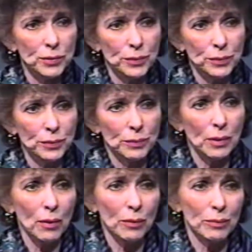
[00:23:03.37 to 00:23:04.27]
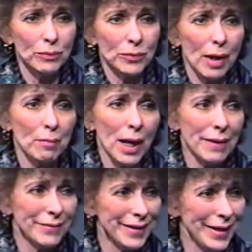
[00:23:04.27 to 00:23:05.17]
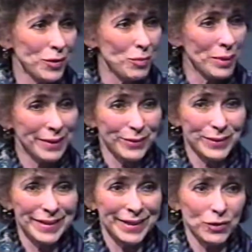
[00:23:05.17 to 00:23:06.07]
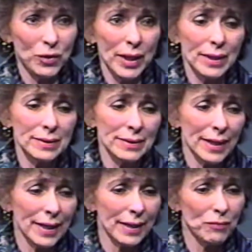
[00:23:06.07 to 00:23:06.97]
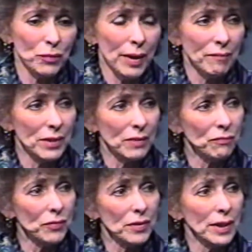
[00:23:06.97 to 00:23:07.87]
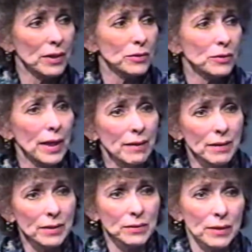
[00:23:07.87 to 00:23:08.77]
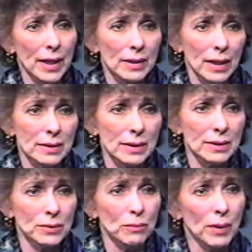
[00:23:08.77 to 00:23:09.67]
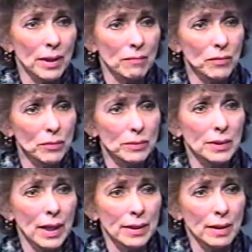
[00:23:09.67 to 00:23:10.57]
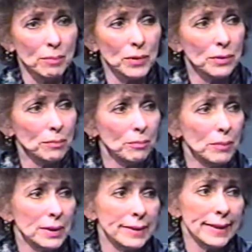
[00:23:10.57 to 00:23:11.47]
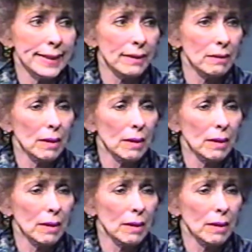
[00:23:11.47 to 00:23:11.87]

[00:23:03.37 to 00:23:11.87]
to go drop by the Ecumenical Center and say if you have any free thinkers or atheists or agnostics or whatever who sign up to be sick,